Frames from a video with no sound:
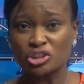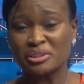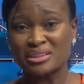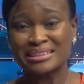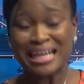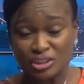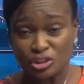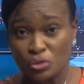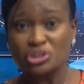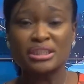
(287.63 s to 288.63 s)
Because that's
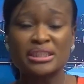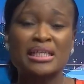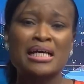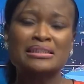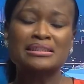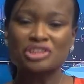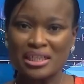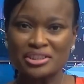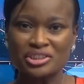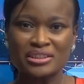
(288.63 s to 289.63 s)
usually the
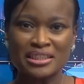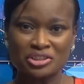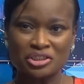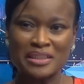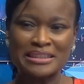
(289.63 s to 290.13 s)
challenge in Nigeria.